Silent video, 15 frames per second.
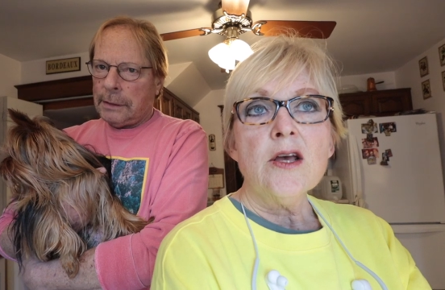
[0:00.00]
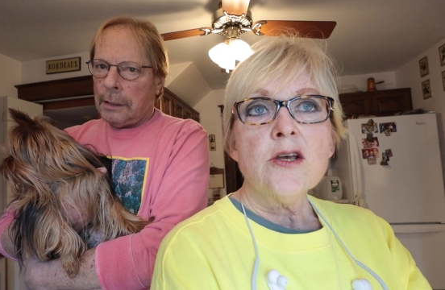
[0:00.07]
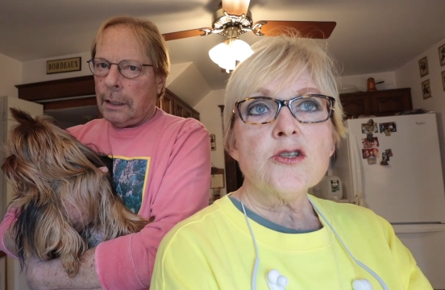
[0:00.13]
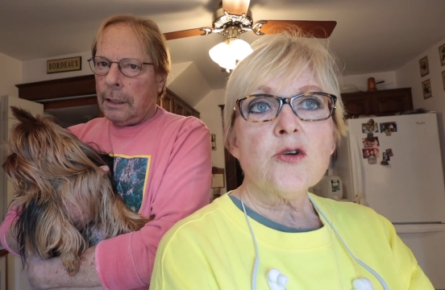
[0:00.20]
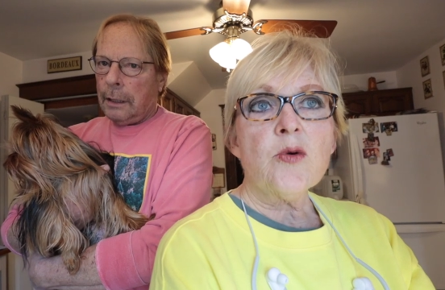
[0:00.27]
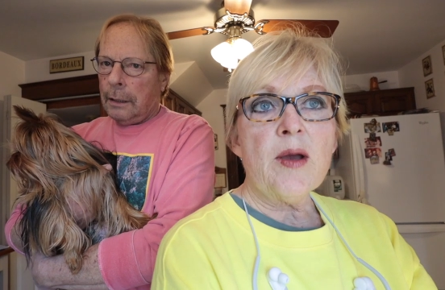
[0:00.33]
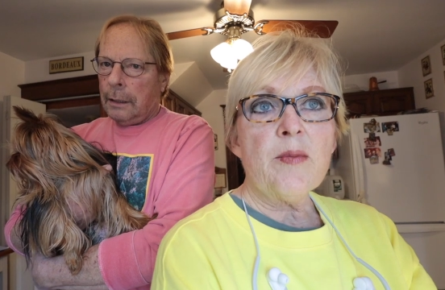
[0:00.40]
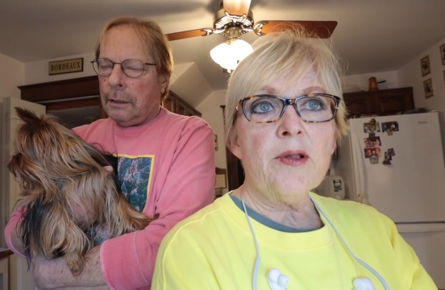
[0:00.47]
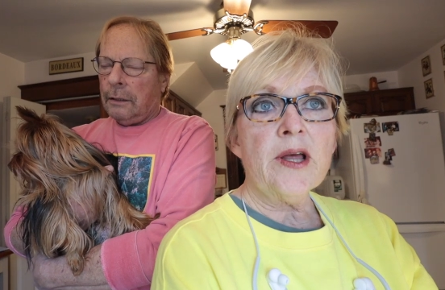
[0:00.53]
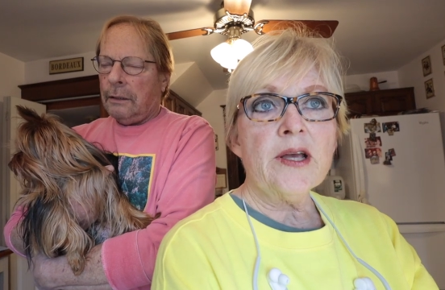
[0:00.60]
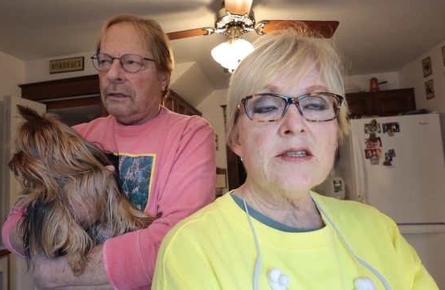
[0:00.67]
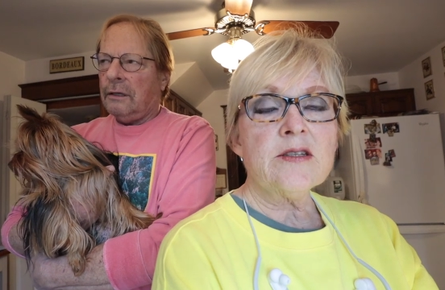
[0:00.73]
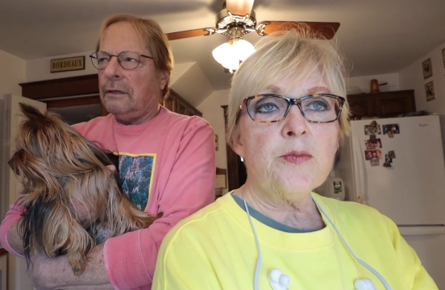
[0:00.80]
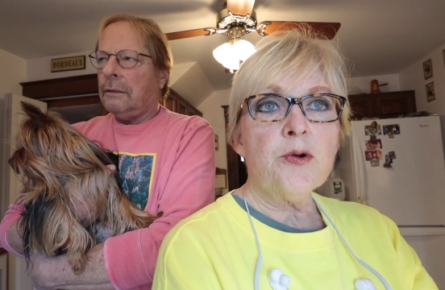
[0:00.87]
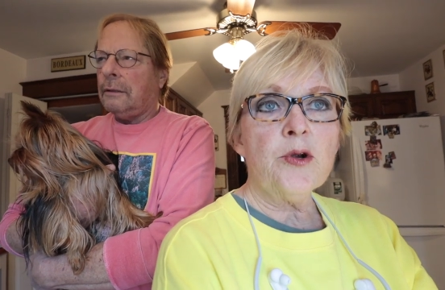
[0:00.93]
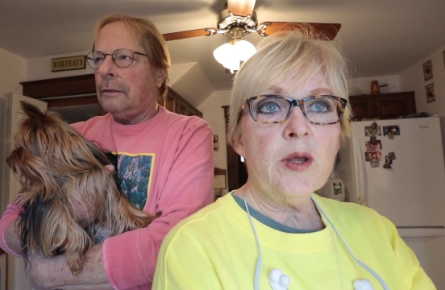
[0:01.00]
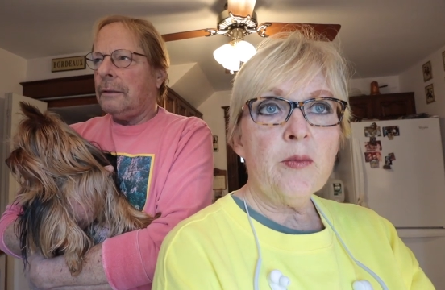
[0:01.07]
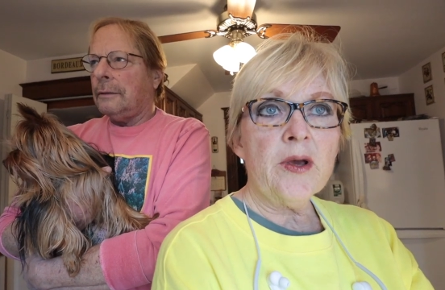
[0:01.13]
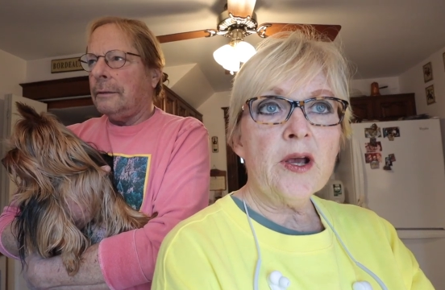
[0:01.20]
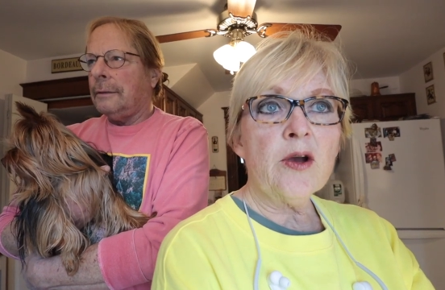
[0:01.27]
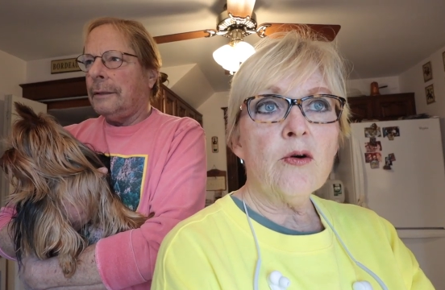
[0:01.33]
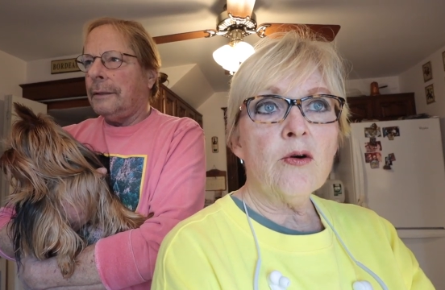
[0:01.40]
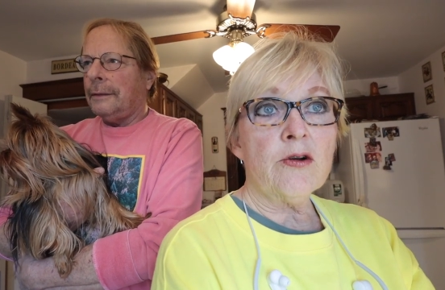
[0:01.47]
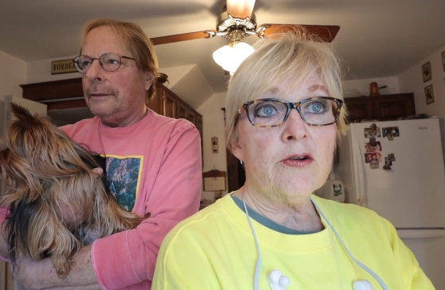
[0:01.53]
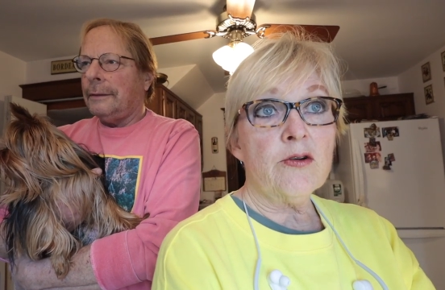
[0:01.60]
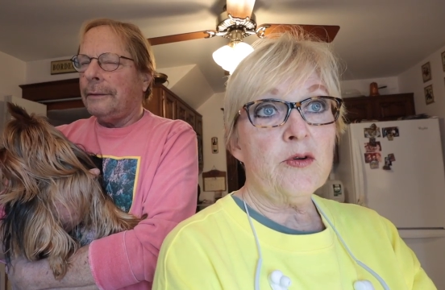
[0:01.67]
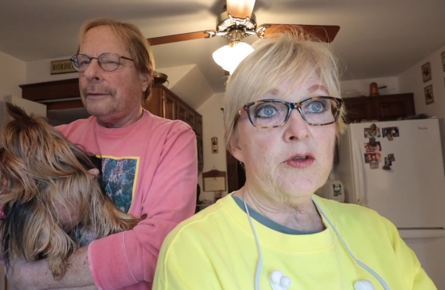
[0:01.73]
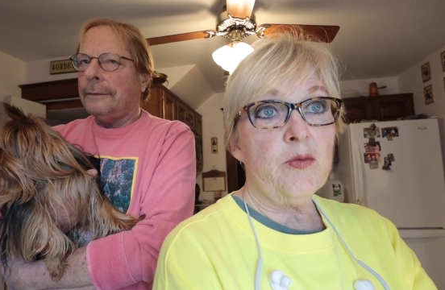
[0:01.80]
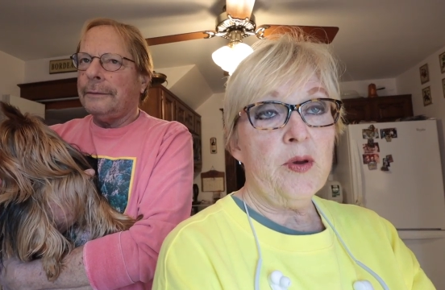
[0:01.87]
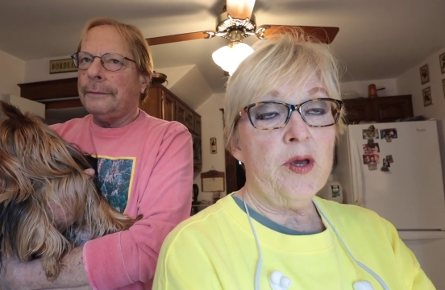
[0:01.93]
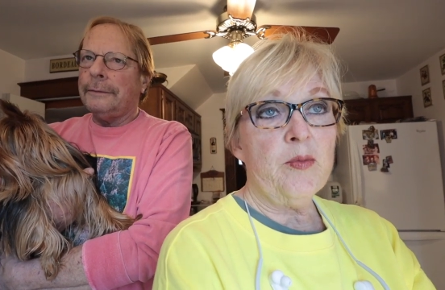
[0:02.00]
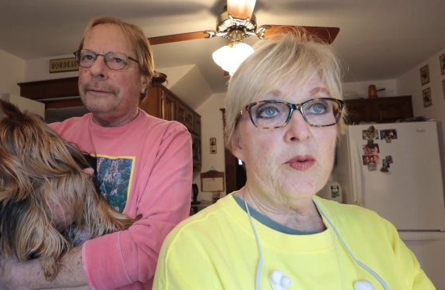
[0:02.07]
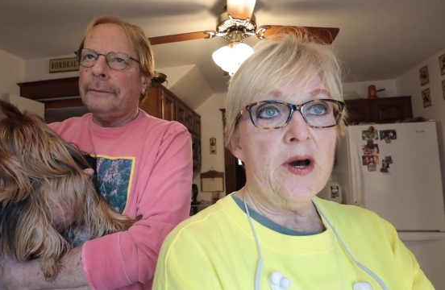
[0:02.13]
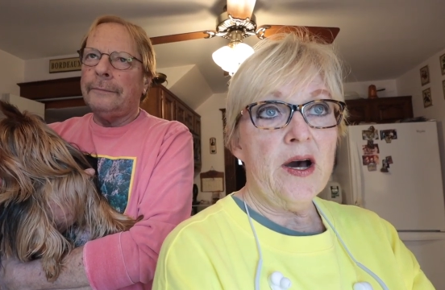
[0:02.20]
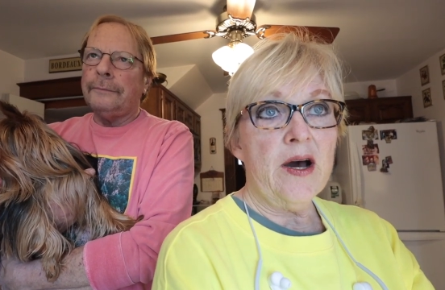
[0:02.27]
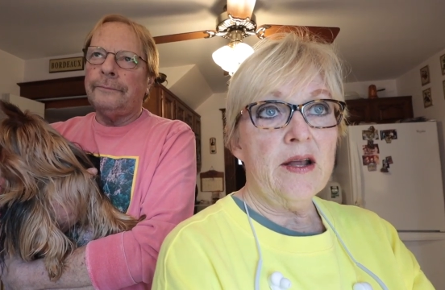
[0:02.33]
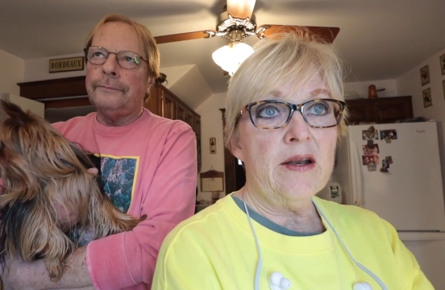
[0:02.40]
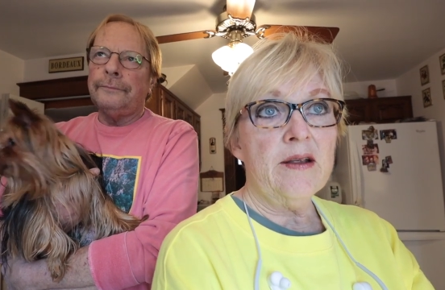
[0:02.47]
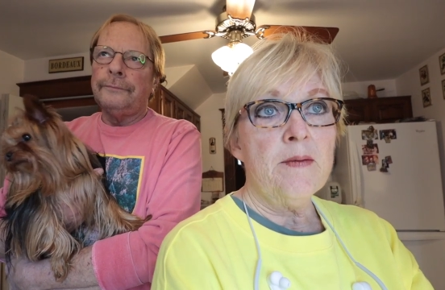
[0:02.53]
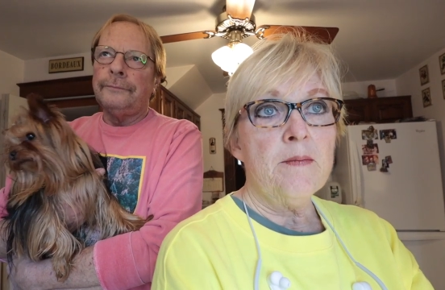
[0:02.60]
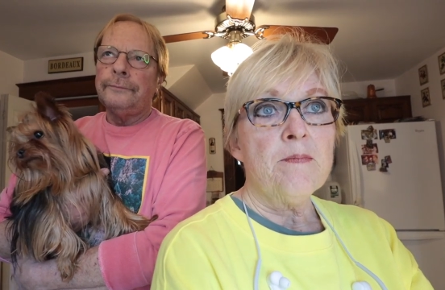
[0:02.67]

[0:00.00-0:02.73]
Speaker 1: so I placed uh, a pretty oh, big yeah. order with Peapod,